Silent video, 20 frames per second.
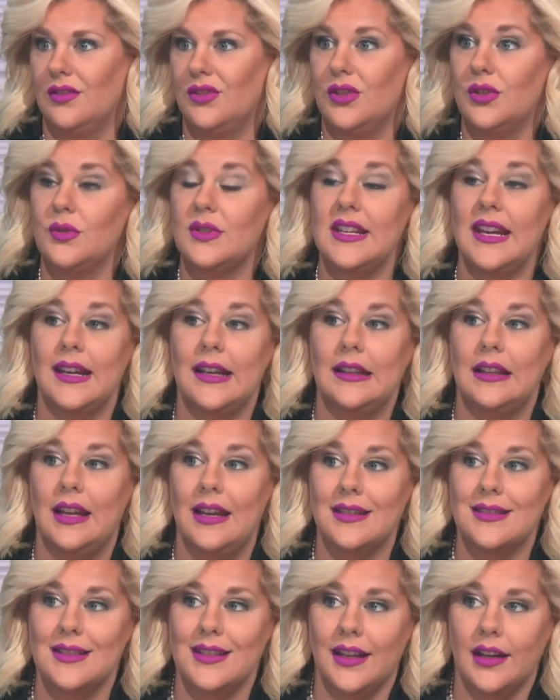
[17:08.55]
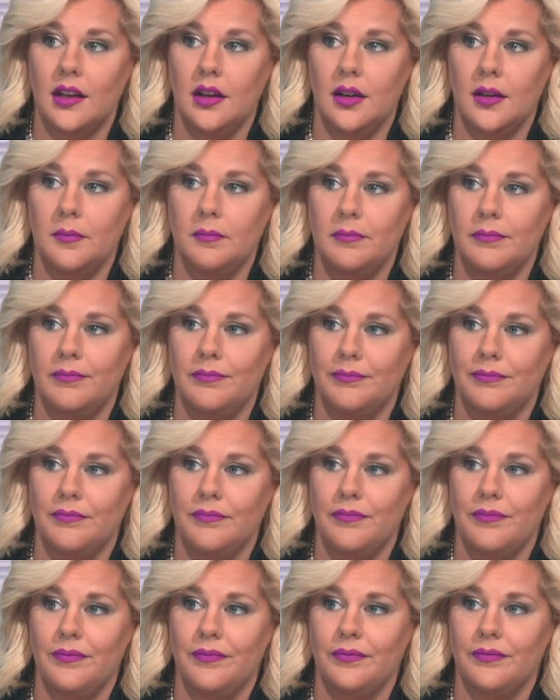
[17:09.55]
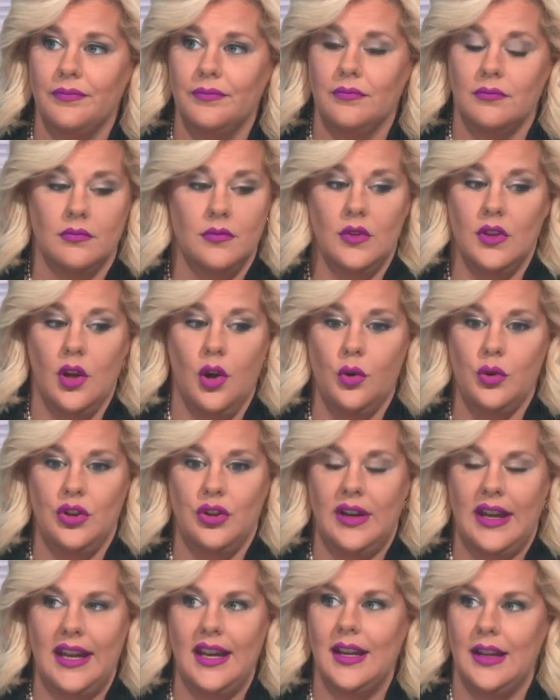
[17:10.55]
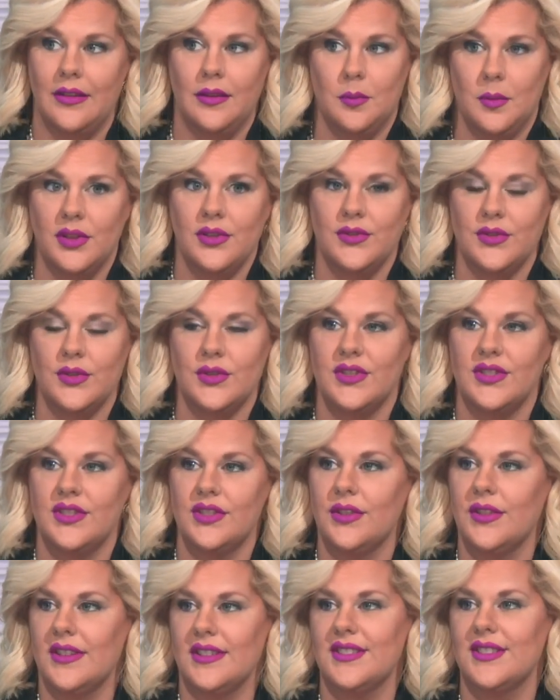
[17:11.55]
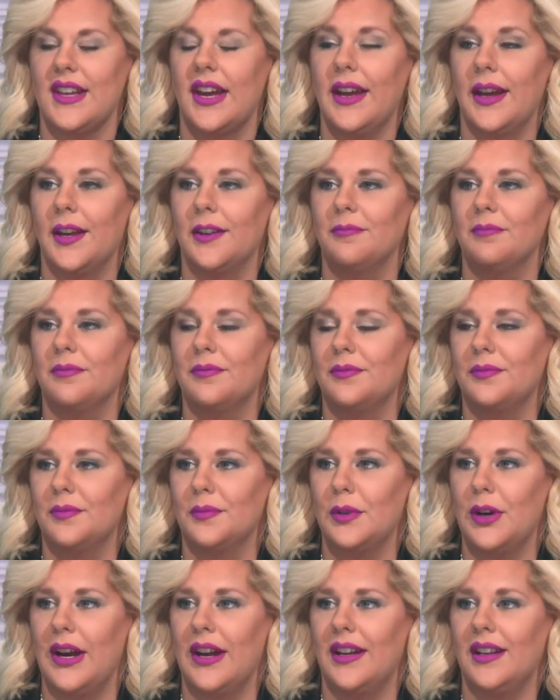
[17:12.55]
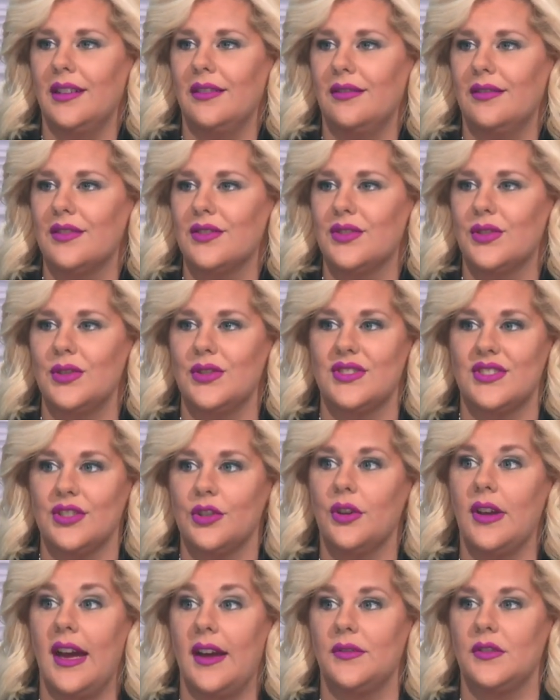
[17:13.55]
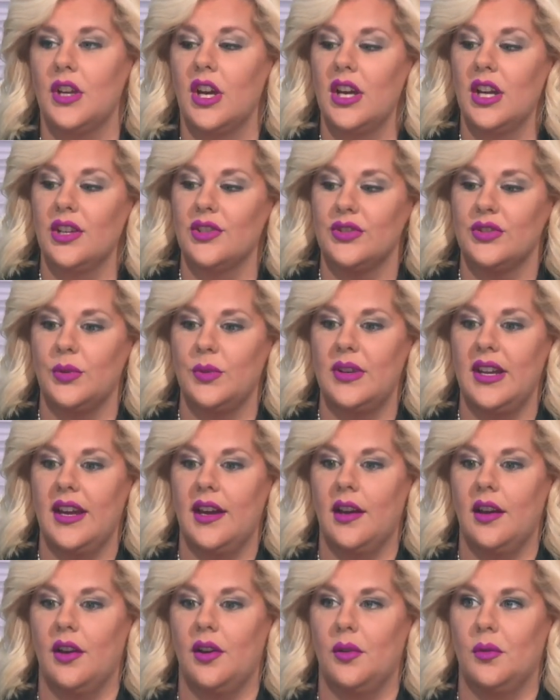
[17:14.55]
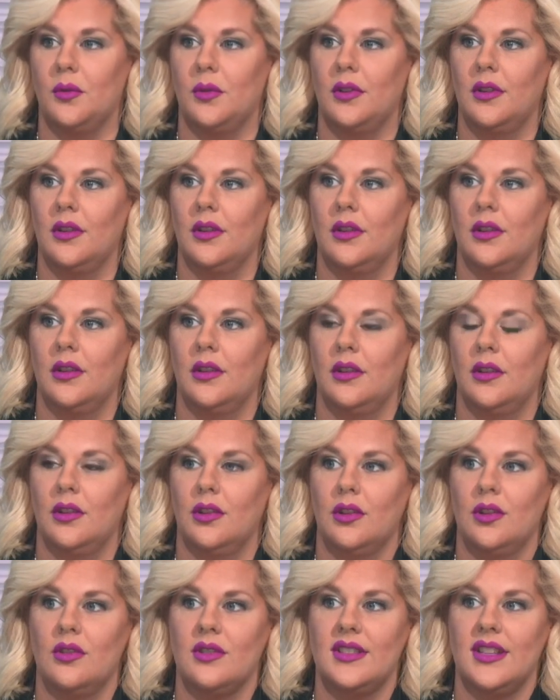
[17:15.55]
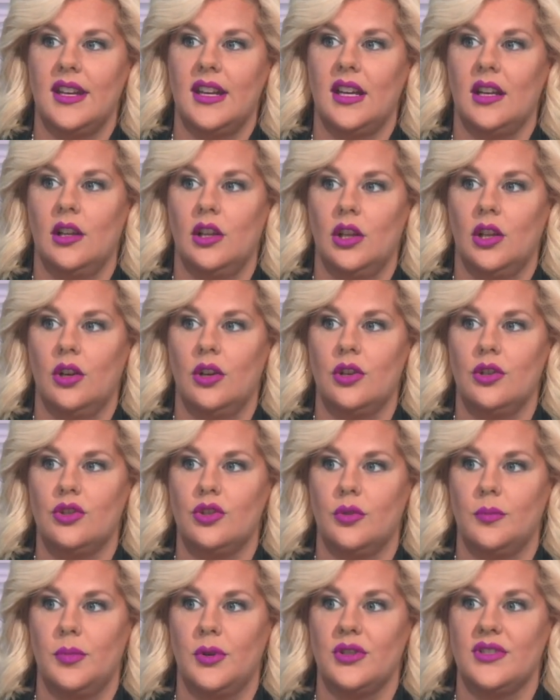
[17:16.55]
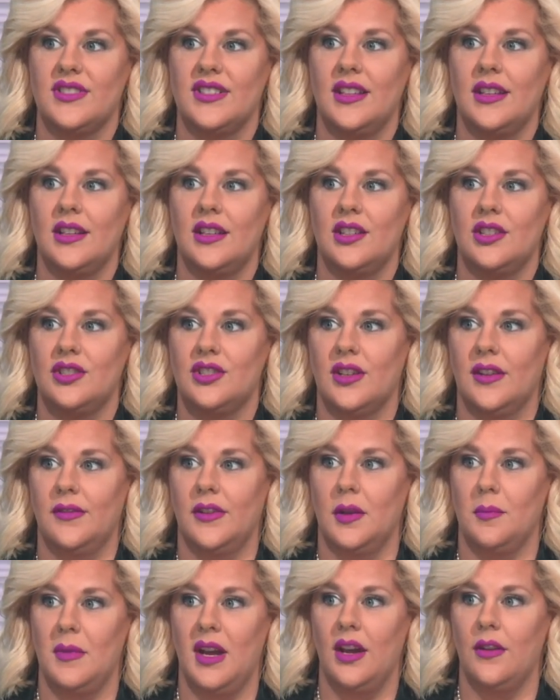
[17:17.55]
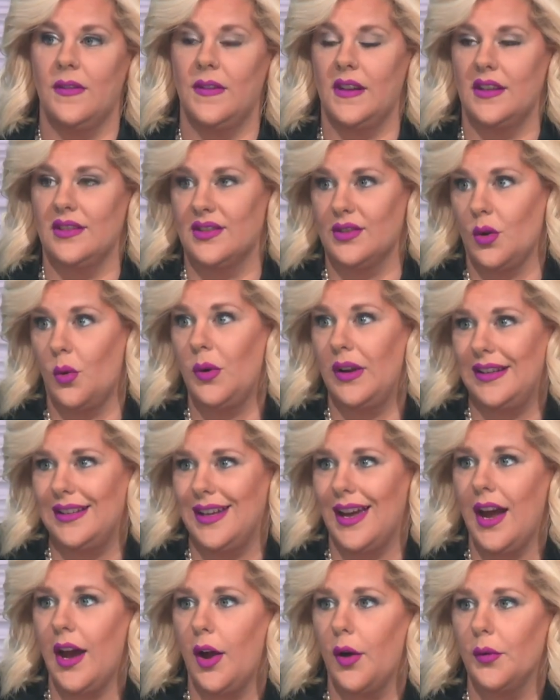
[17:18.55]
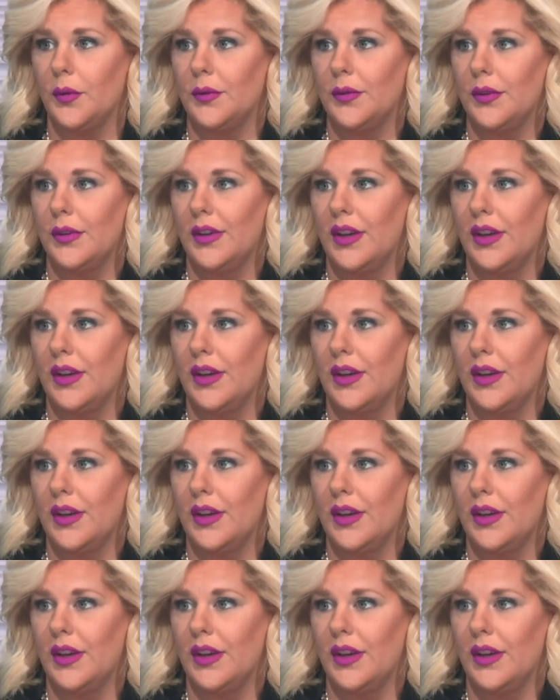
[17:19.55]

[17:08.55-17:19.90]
Do you take less income? No, you can't. The bills are still the same, right? So you still have to, so now you're taking a larger percentage of an amount that's going down.